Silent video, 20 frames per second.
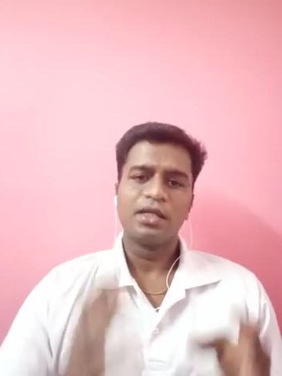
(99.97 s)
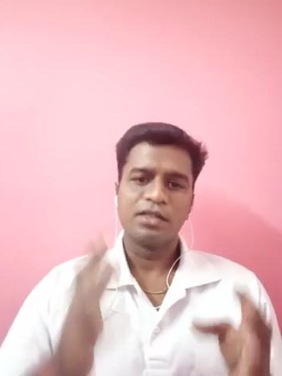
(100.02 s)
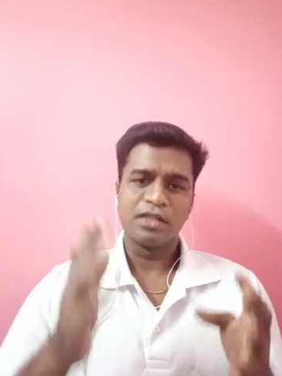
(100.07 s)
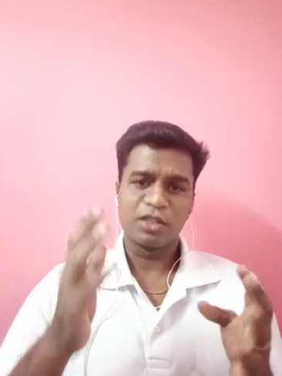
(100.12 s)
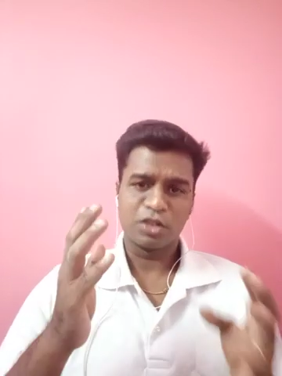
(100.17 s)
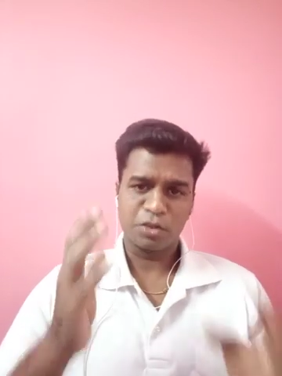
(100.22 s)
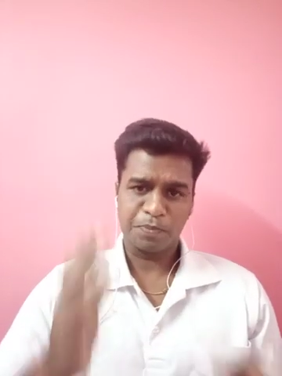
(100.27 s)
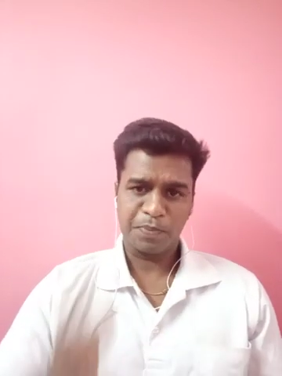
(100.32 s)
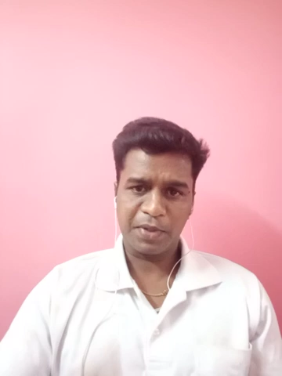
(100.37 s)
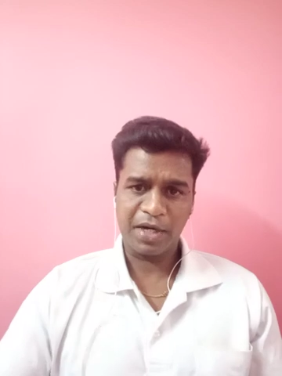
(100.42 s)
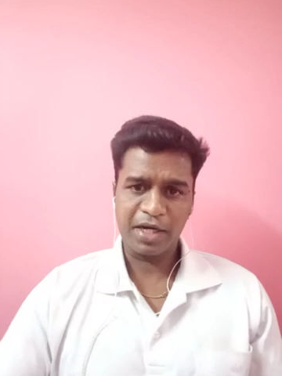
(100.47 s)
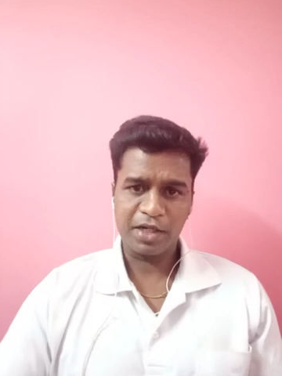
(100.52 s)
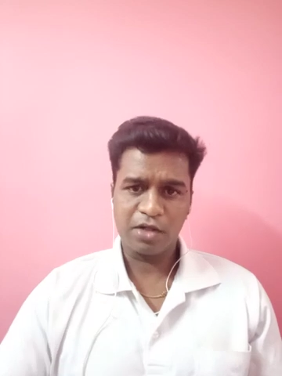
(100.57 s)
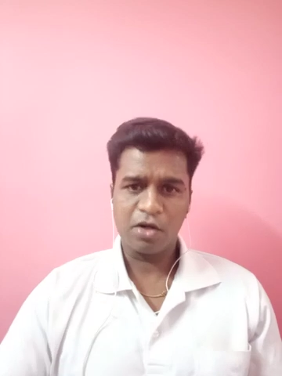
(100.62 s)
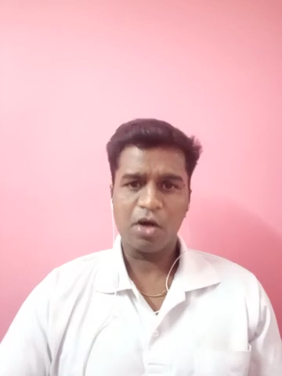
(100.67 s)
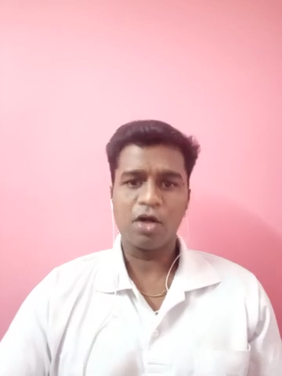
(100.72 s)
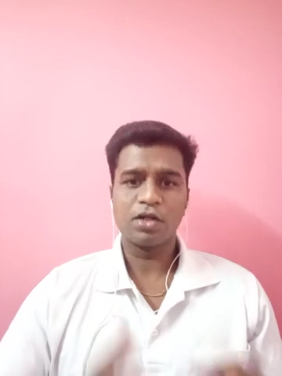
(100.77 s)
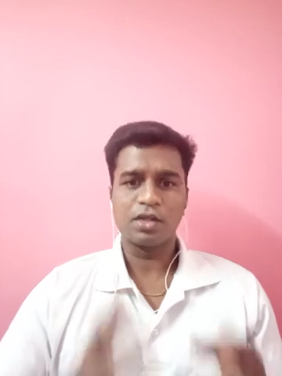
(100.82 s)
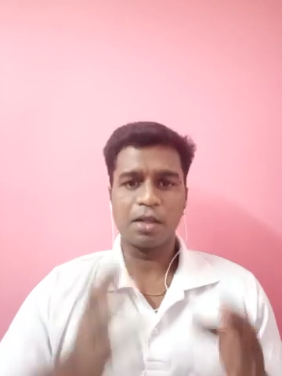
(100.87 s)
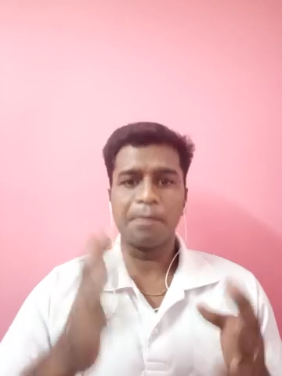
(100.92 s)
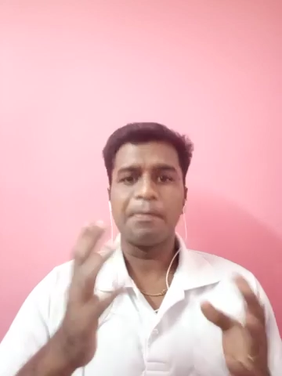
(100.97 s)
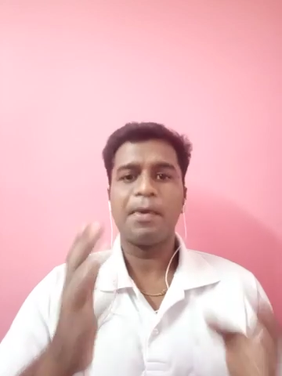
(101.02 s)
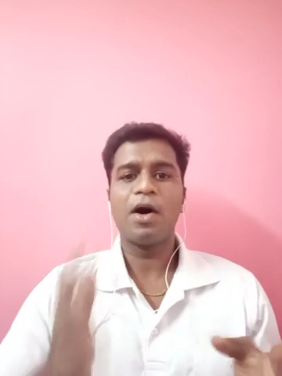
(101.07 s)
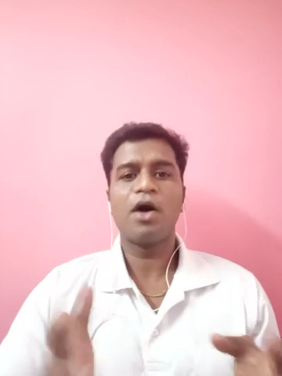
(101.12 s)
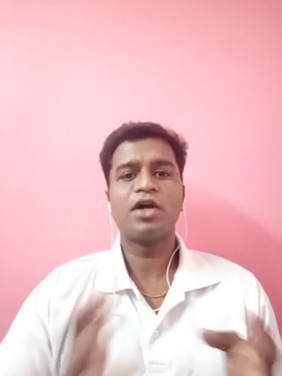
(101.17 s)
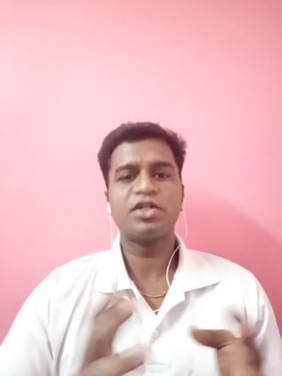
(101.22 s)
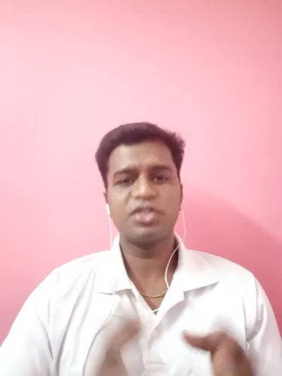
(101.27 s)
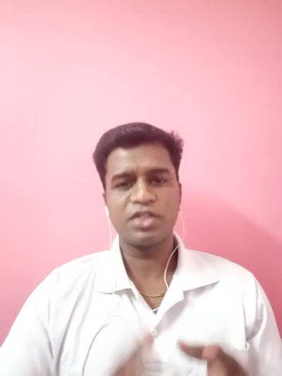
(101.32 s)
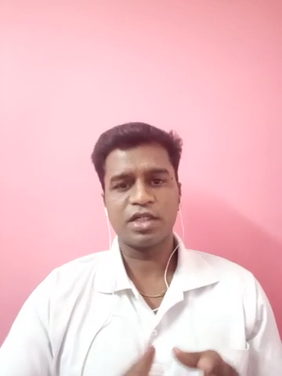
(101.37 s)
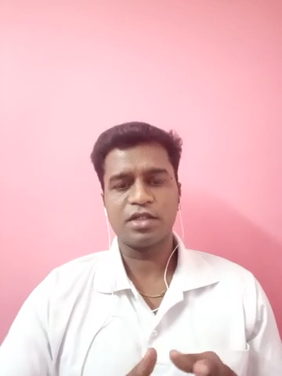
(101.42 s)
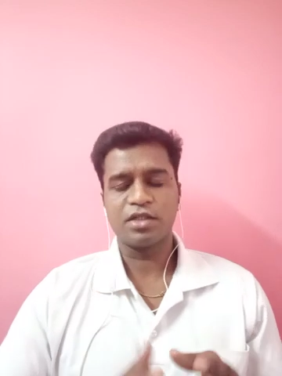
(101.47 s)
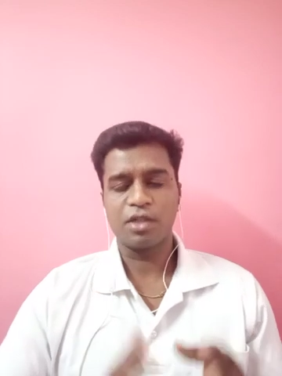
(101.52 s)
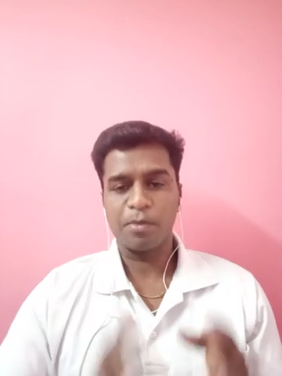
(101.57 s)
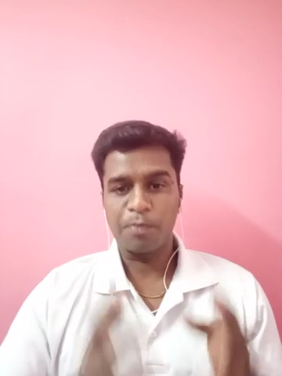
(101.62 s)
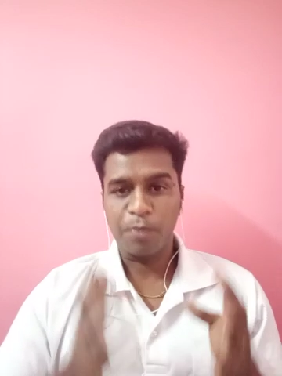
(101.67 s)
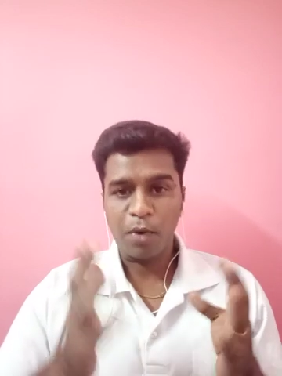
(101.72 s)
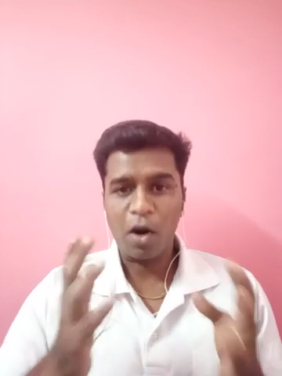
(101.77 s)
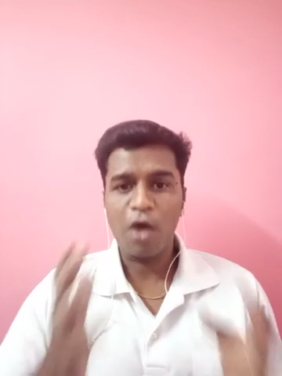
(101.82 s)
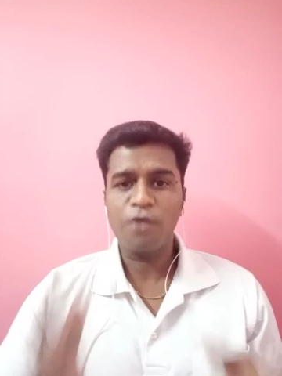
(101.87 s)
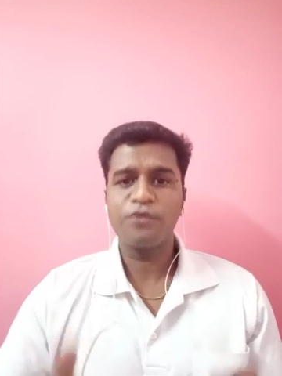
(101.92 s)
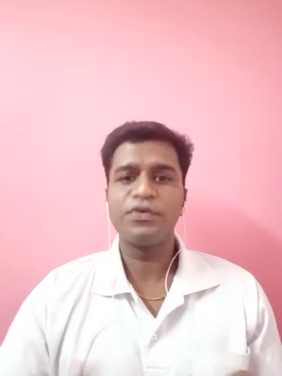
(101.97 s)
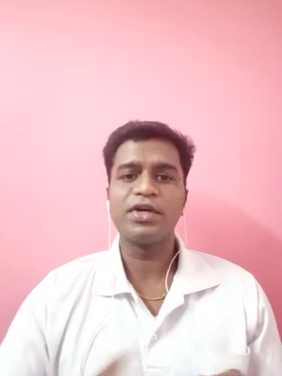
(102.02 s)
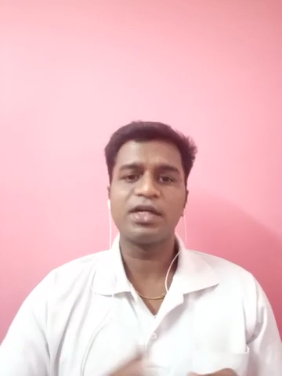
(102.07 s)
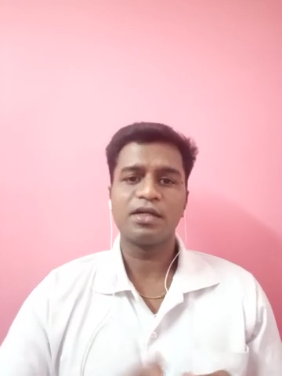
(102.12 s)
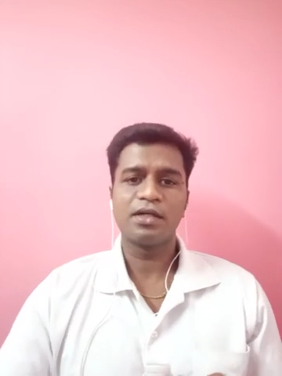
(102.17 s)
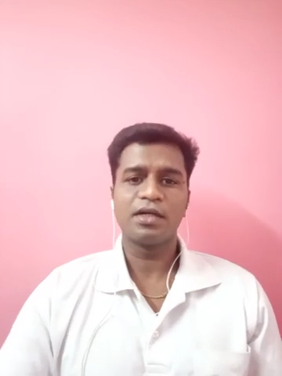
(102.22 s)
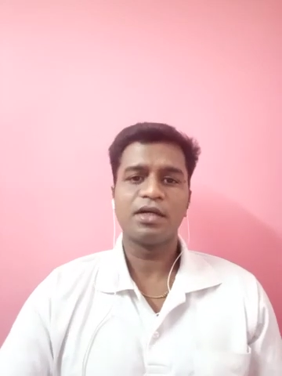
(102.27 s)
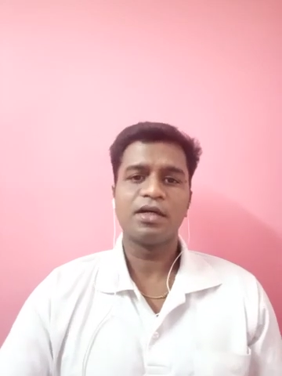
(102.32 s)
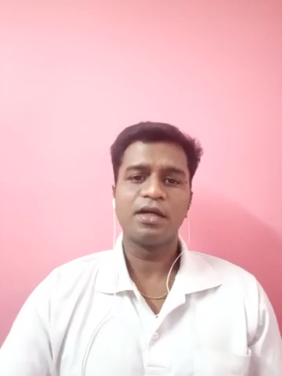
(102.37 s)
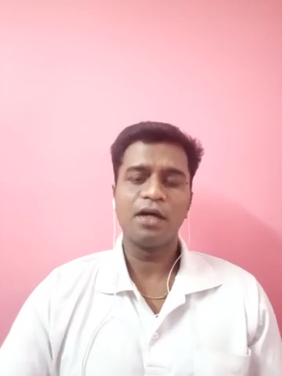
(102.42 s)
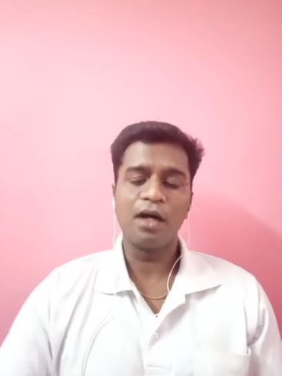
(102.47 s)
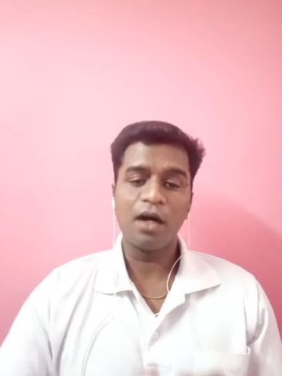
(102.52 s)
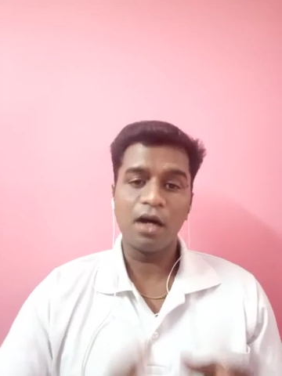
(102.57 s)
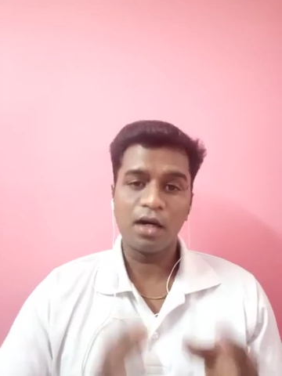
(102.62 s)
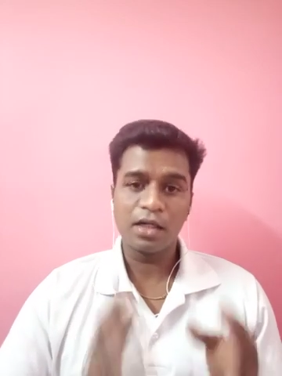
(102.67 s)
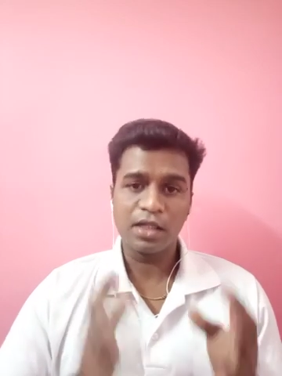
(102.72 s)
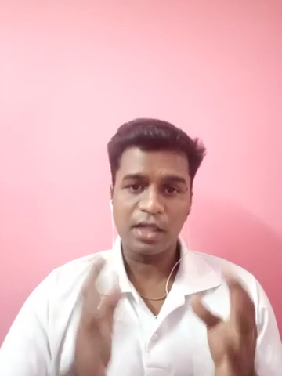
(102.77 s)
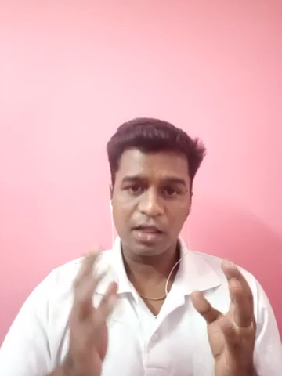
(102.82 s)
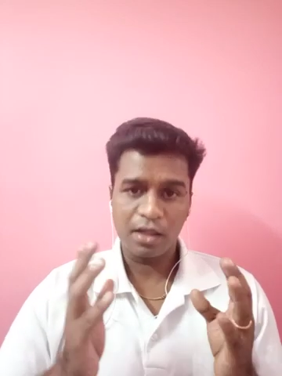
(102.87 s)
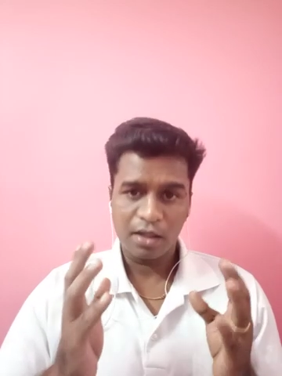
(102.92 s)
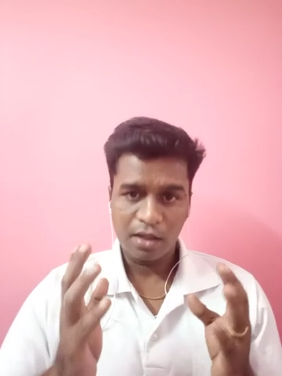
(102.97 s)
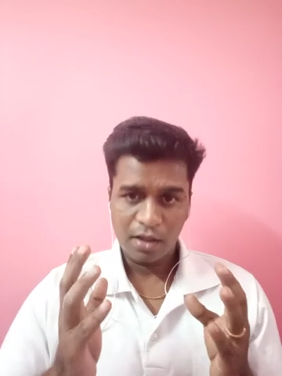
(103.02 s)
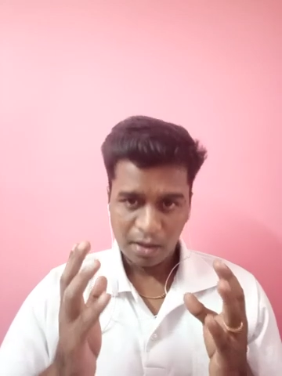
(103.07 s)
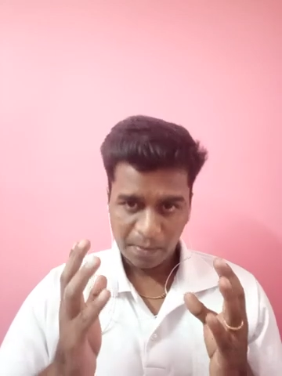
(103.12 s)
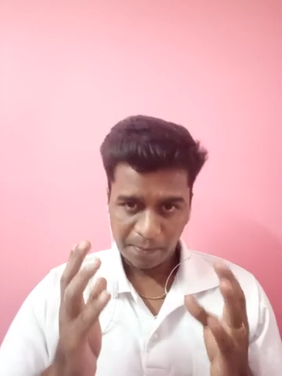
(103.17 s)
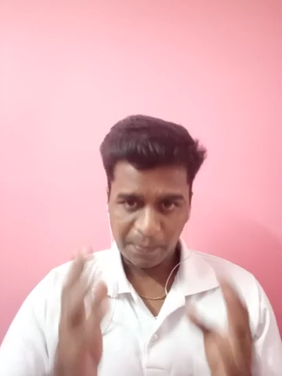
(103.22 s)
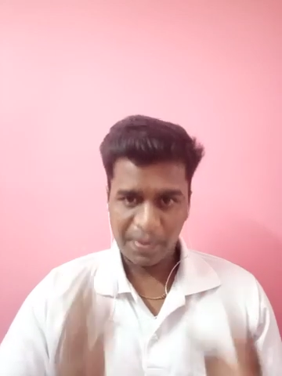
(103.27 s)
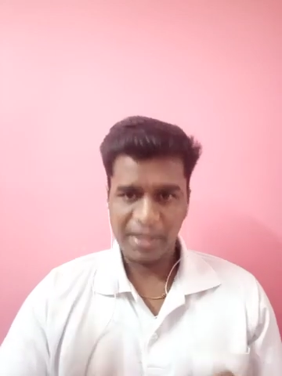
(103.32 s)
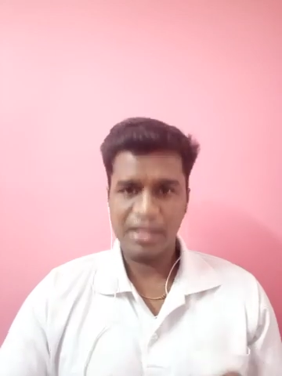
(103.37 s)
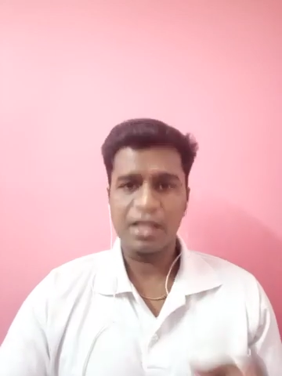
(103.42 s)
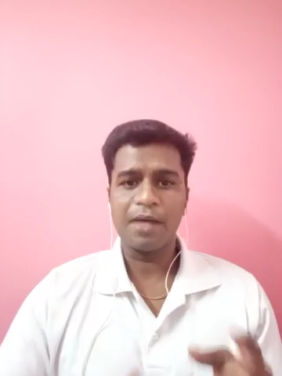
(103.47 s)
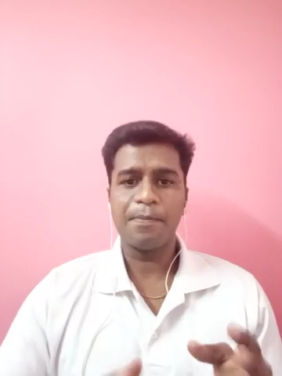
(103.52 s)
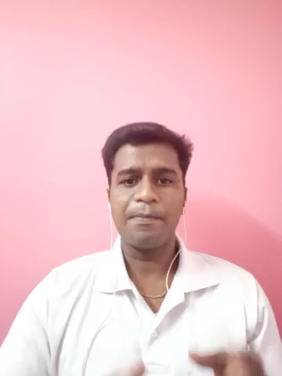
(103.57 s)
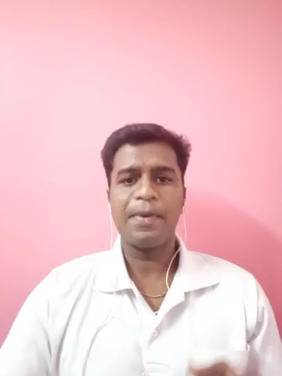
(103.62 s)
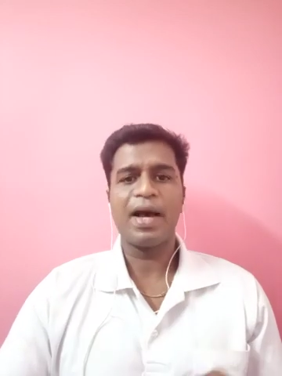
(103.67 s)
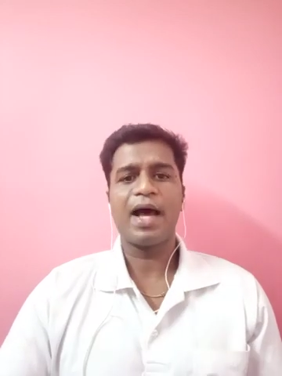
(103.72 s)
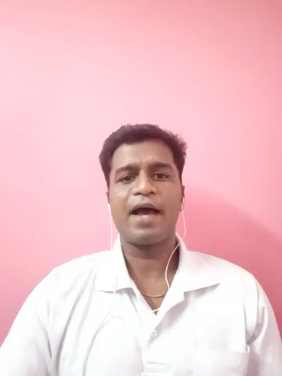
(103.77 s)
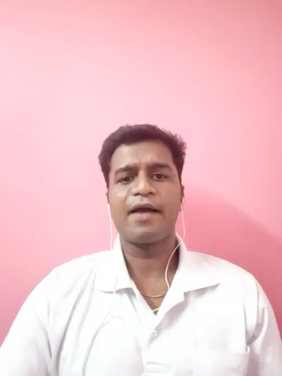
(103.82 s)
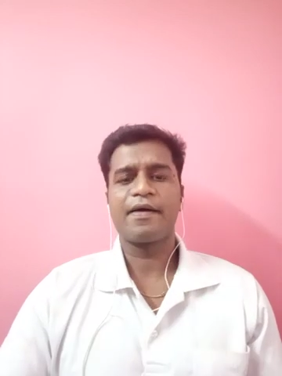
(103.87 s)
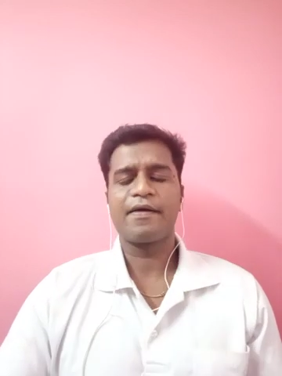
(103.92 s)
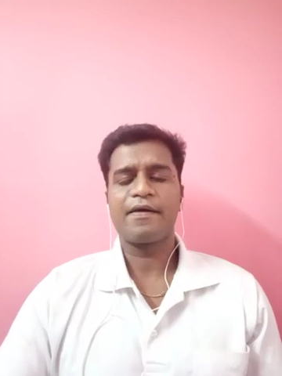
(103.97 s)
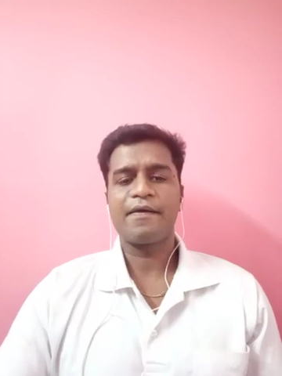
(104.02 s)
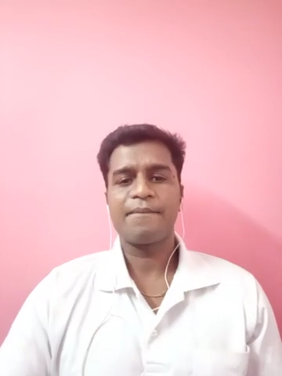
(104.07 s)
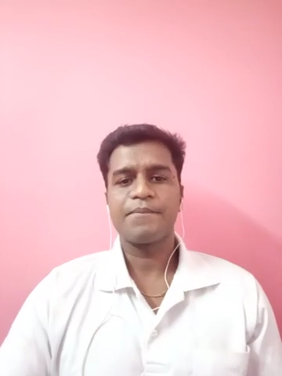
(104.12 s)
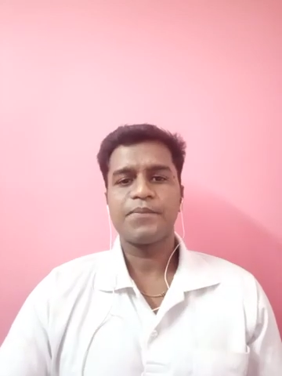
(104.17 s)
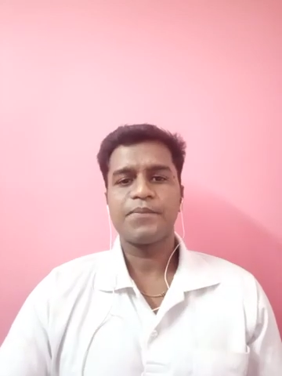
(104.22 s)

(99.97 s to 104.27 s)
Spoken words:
the spread or the margin, the profit earned by the bank,